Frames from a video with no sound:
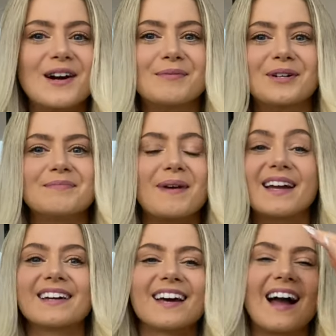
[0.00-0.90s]
I'm gonna
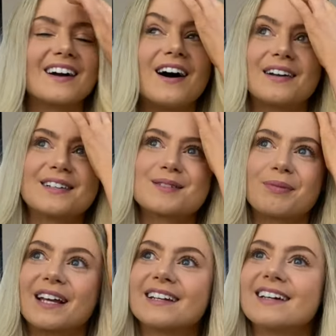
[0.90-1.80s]
make it. I can't
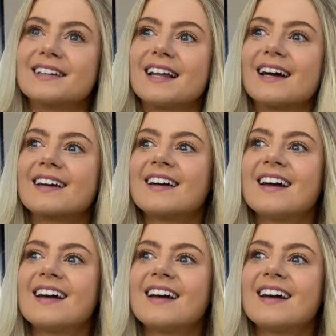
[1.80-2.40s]
explain it, like,